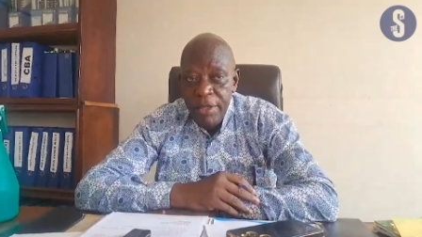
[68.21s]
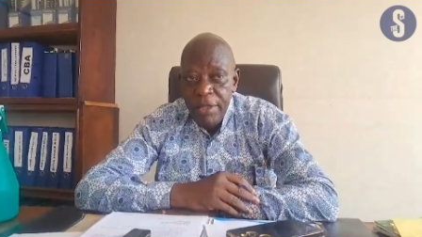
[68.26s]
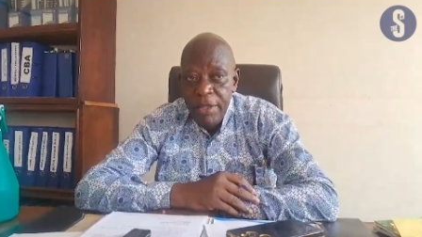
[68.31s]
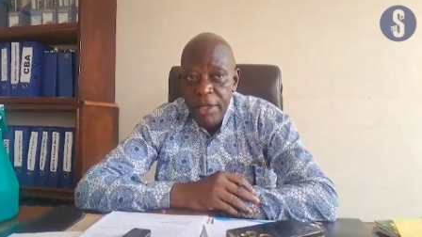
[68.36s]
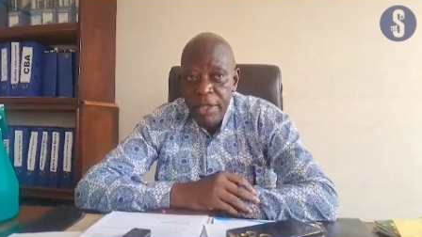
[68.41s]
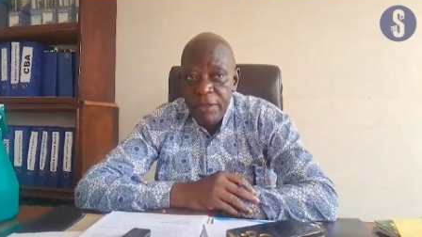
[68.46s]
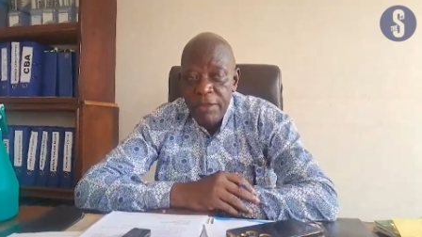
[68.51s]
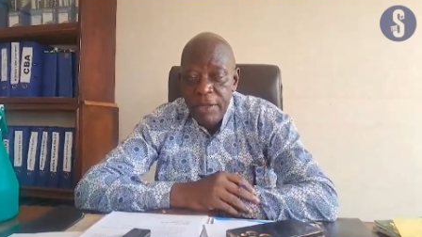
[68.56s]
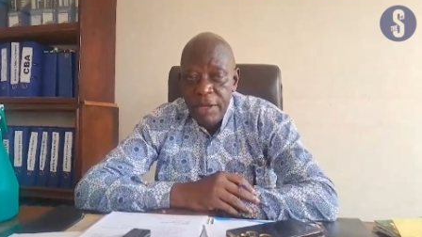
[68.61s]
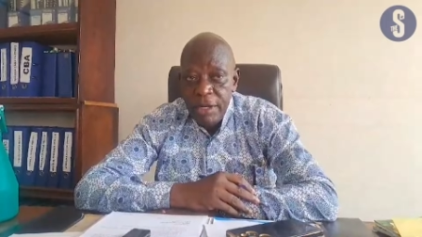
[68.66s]

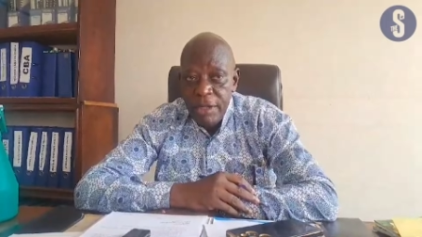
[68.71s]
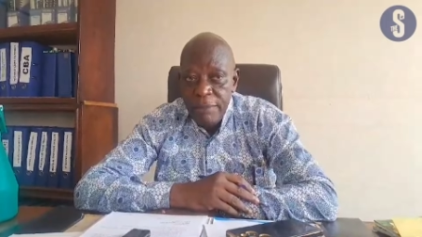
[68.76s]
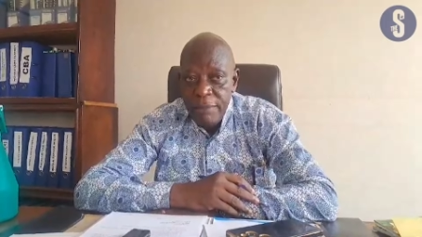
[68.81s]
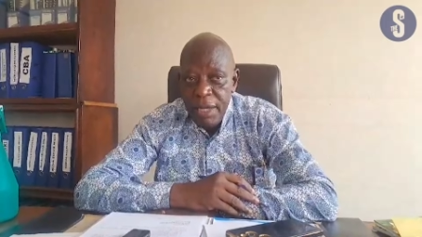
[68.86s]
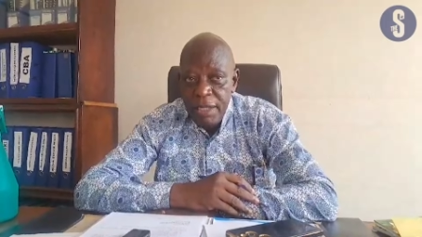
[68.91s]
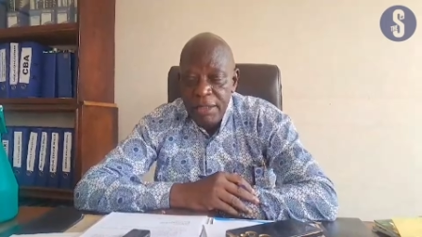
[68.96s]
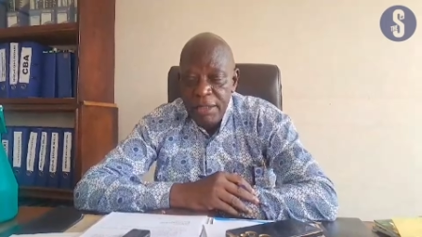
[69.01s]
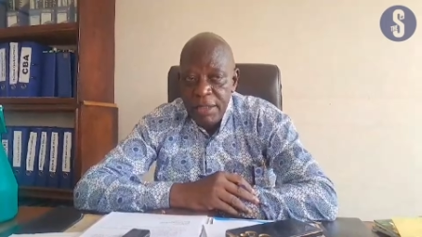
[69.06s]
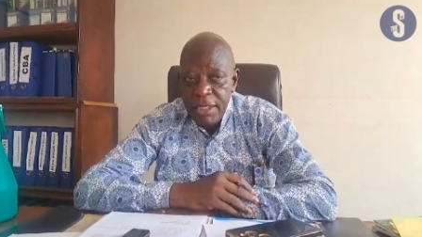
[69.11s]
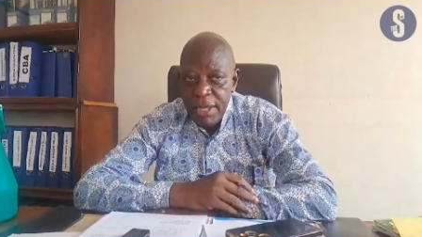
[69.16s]
the three
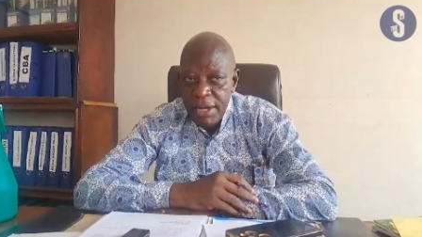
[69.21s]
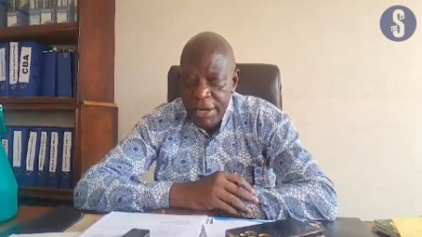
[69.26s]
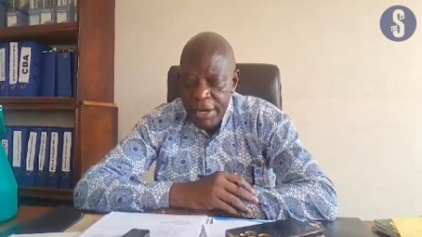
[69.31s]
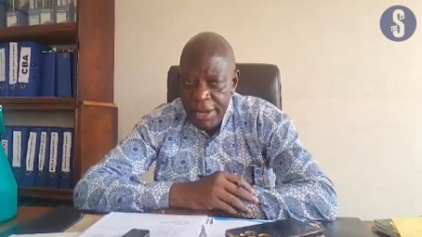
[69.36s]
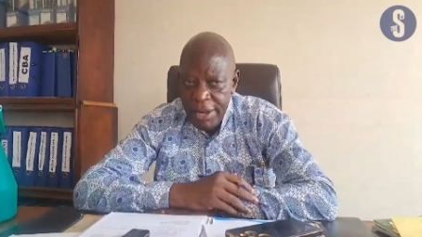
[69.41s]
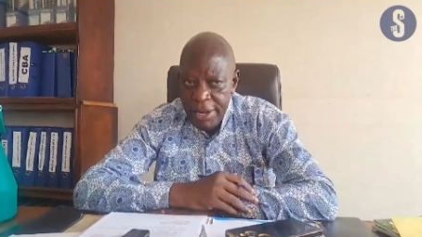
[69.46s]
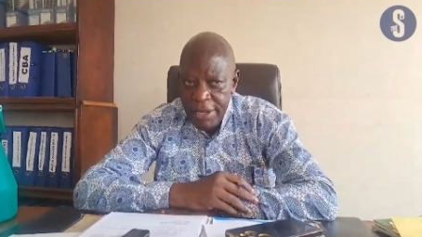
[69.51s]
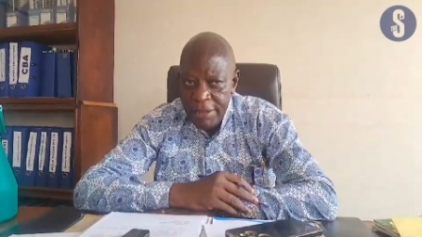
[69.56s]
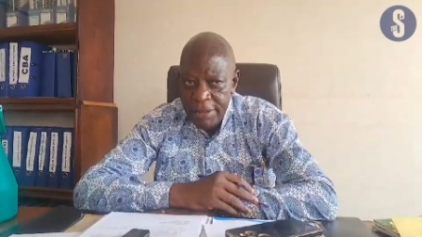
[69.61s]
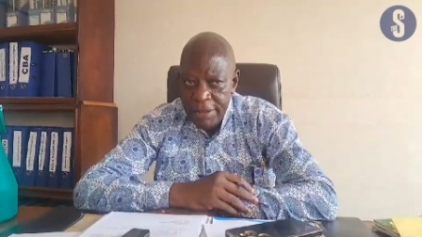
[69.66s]
months
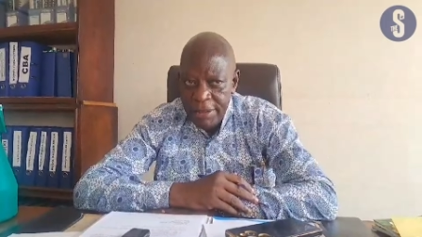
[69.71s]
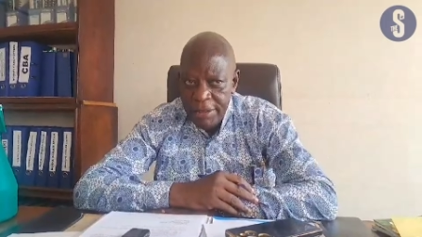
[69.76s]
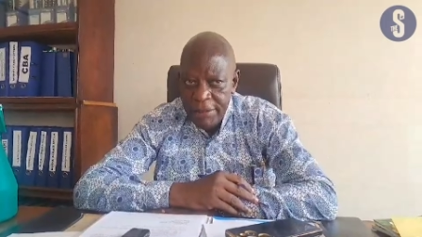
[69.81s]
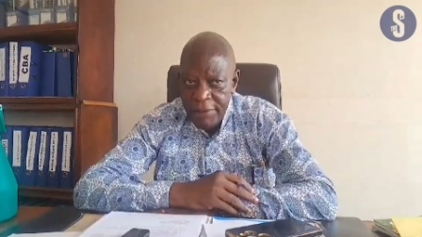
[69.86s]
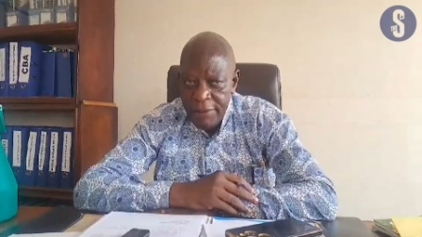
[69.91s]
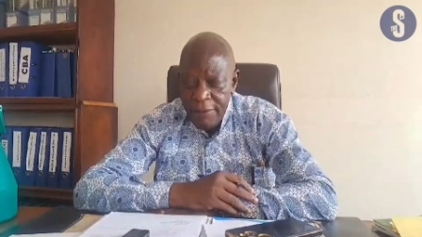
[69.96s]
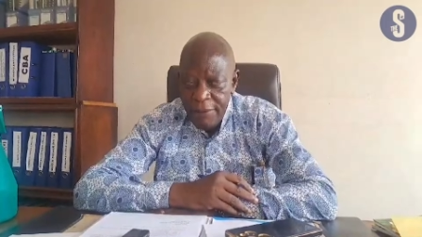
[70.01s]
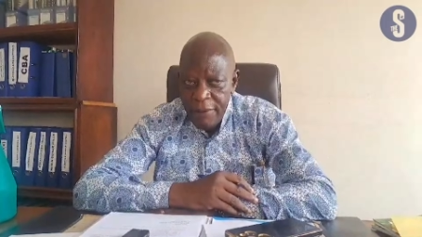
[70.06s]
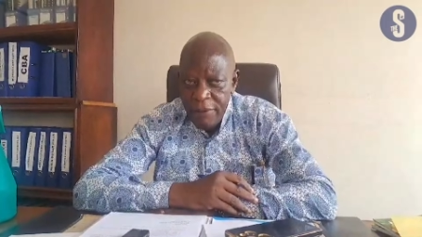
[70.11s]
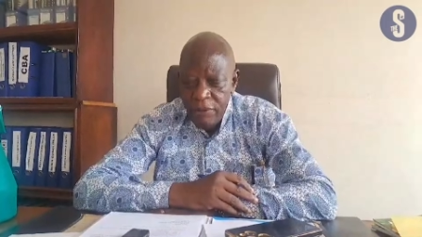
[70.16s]
arrears
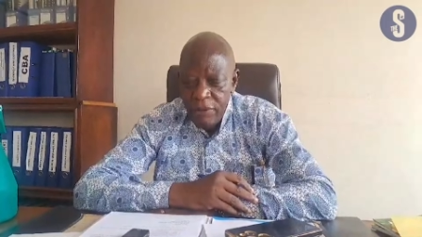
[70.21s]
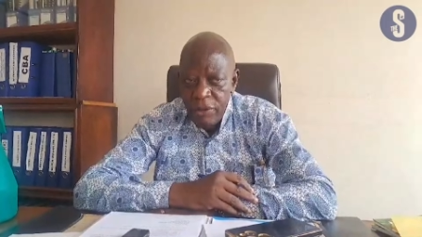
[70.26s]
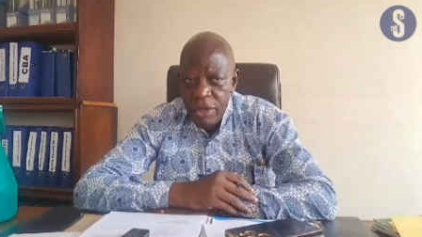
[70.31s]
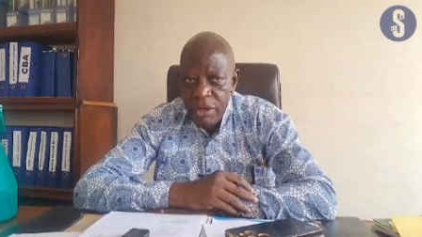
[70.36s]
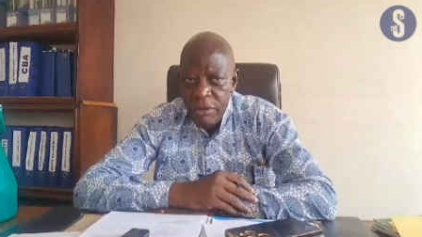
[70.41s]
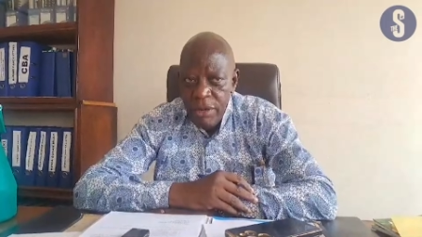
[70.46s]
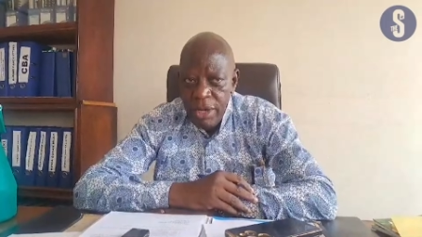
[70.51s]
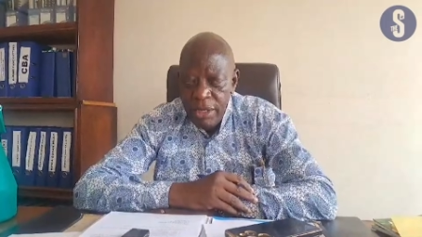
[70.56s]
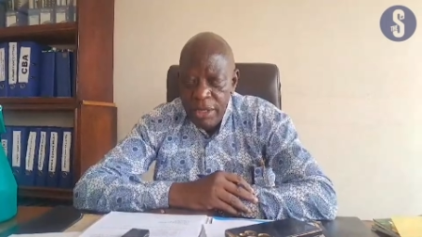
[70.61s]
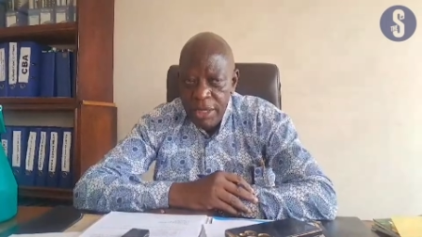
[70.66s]
to the
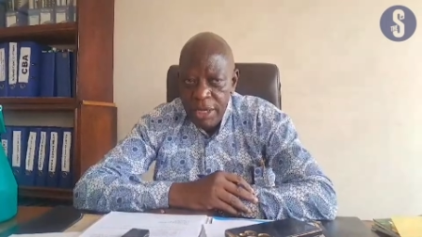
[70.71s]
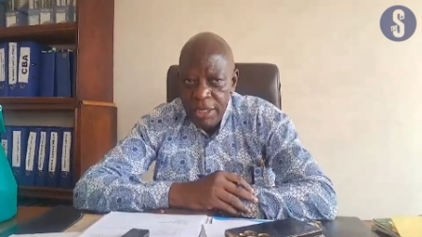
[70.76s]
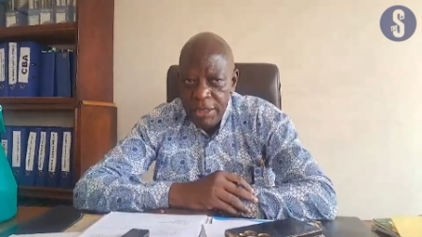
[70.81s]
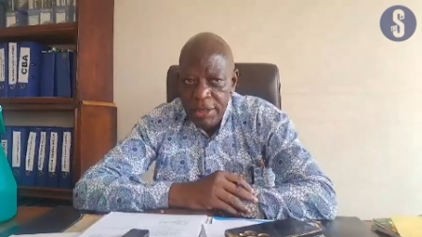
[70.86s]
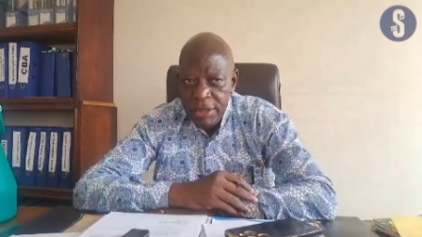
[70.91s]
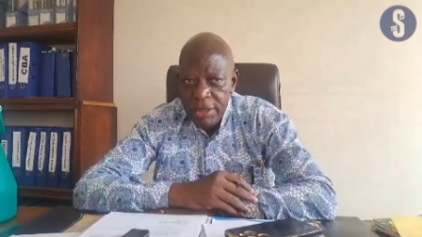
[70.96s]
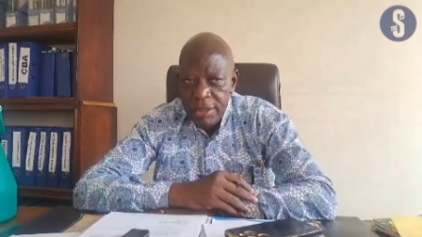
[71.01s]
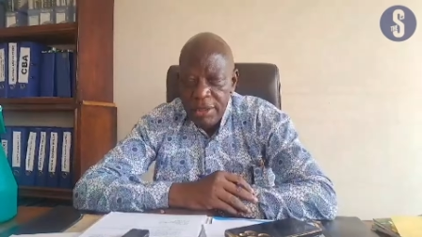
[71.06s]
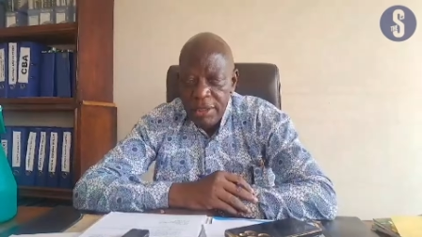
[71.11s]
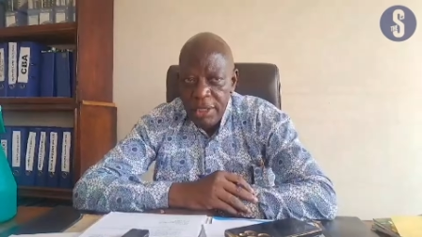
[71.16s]

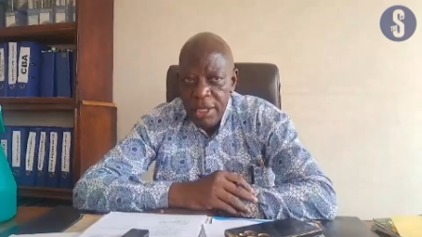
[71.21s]
workers.